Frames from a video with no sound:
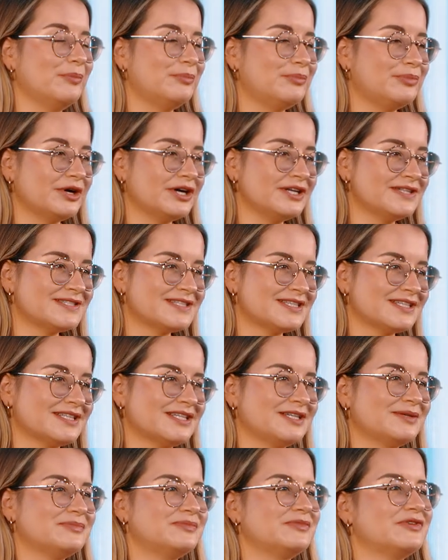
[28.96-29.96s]
But
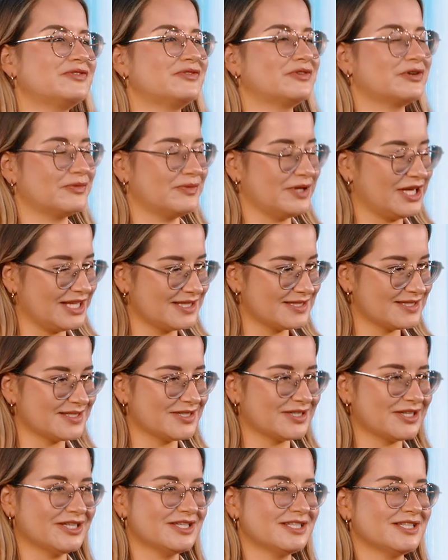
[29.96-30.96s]
before we get
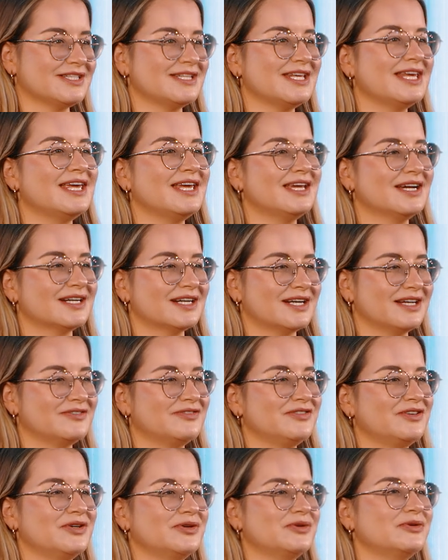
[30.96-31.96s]
started, here are a
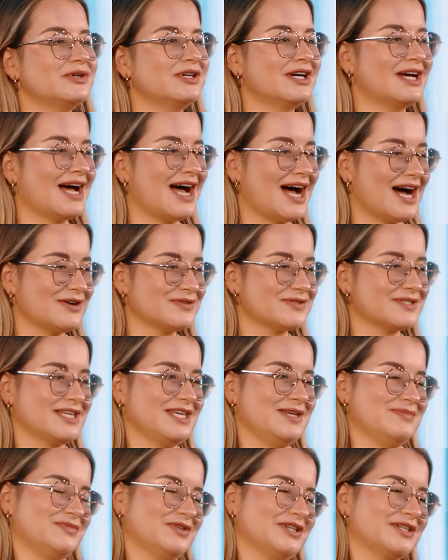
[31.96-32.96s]
few
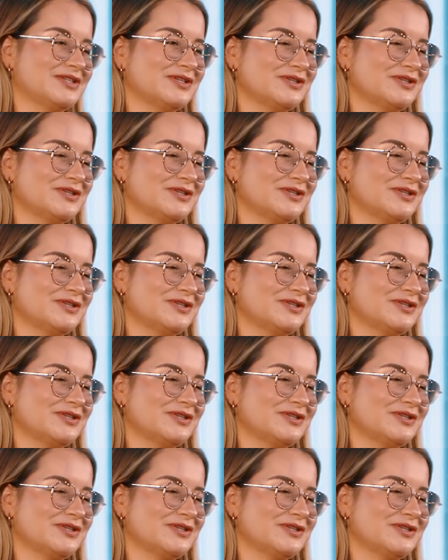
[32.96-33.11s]
housekeeping